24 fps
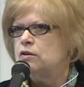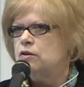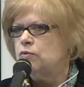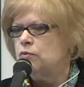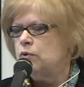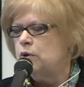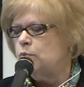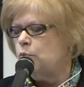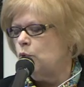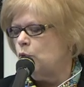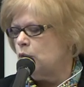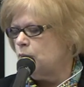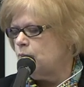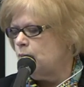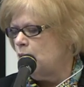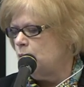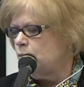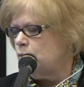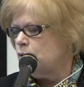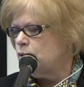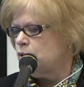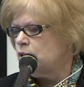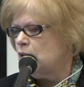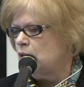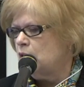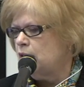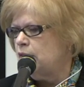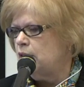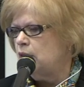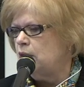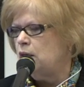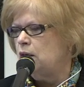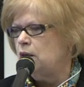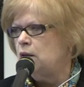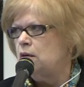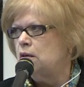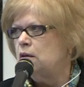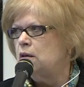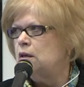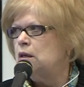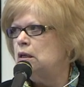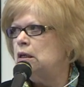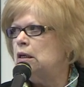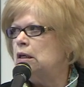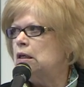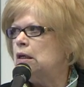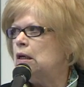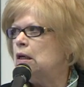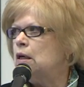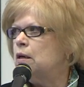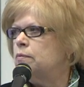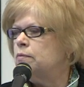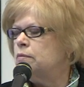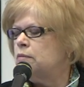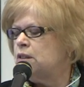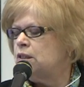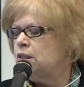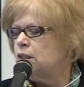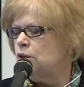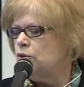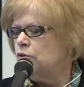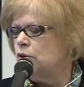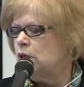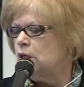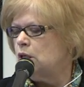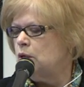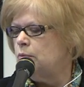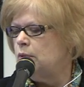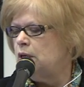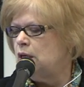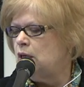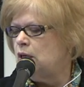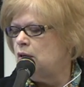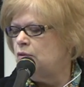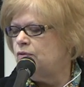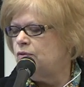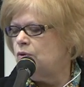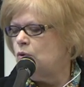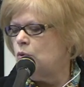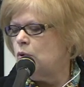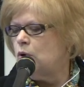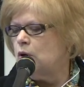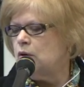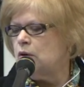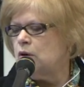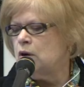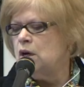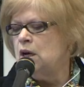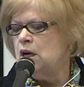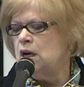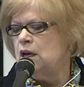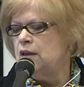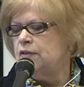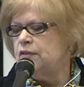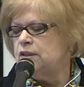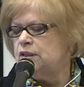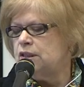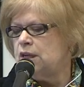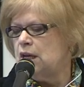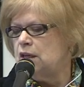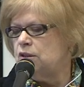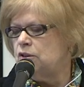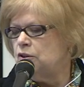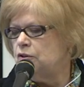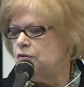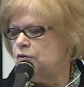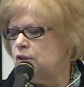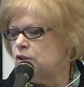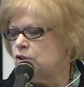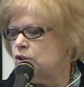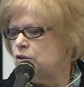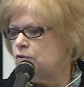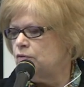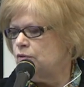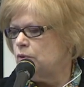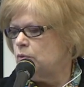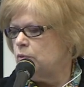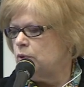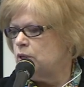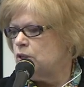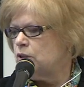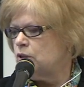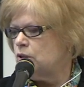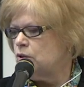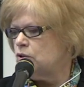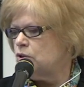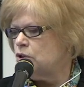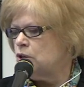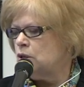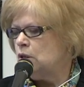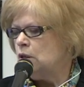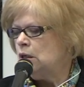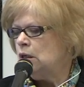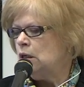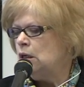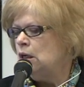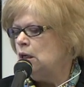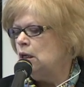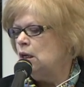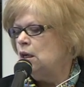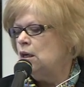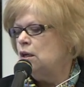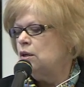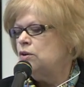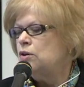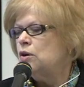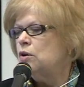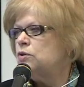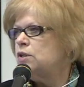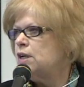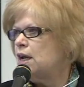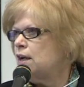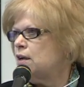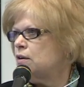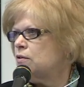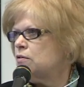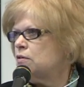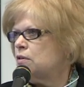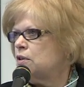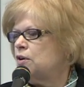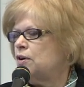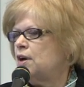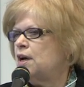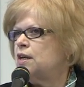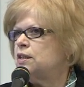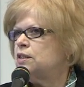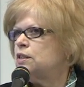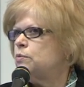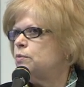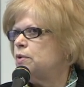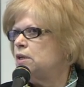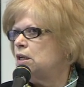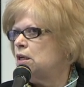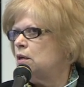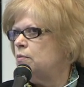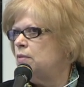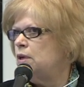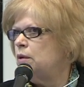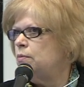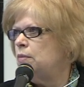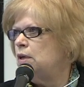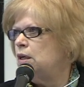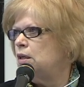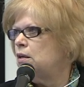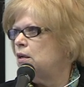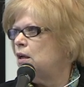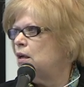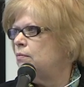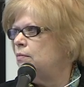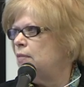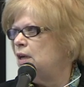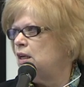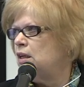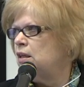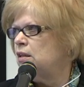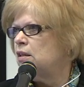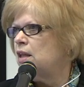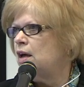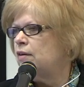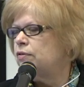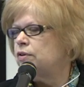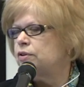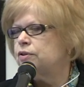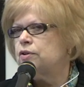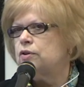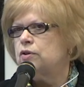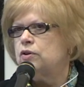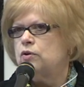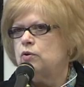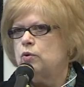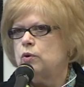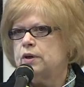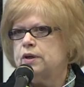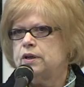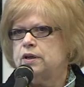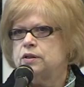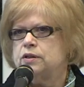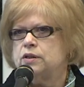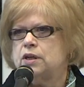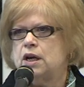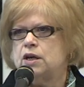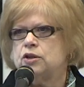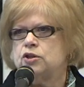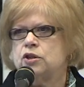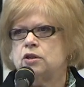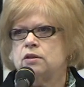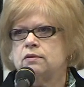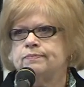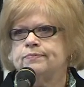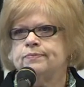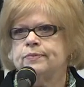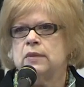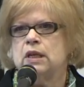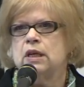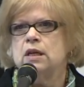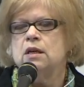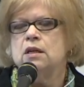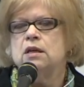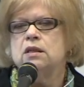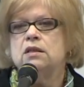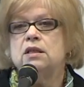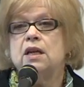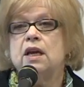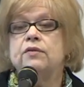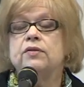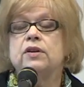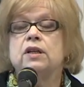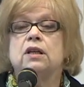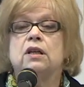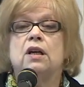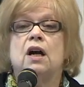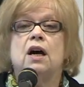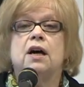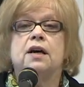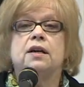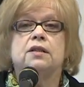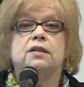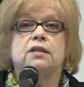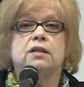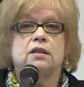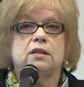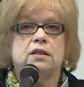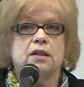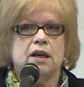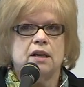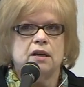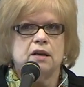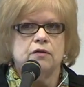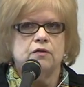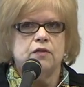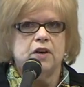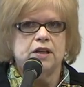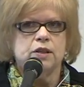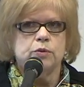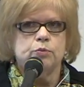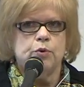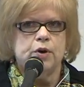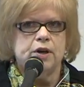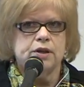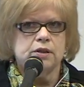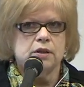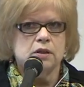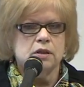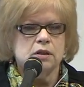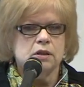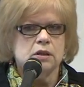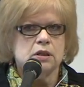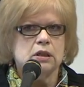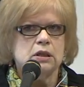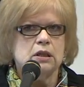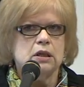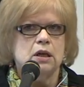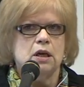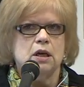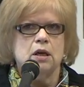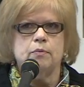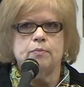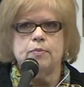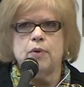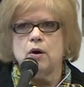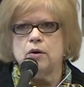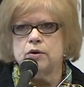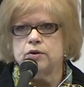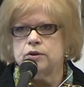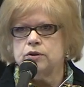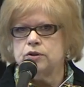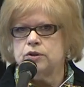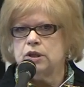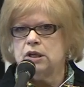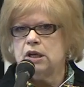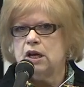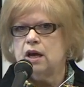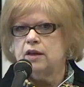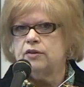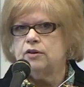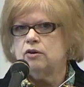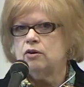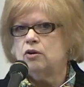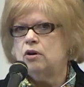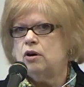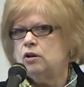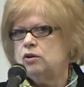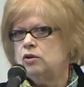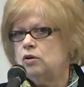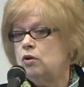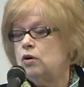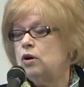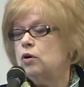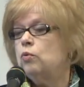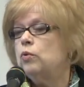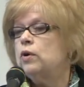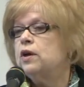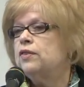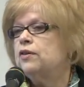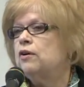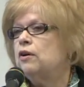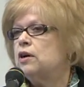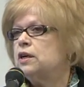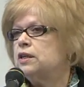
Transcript: three board members on the um, steering committee for the 10 year vision for research. No doubt there has to be commitment at many levels of the organization. David and I, as executive vice presidents, uh, partnered together along with our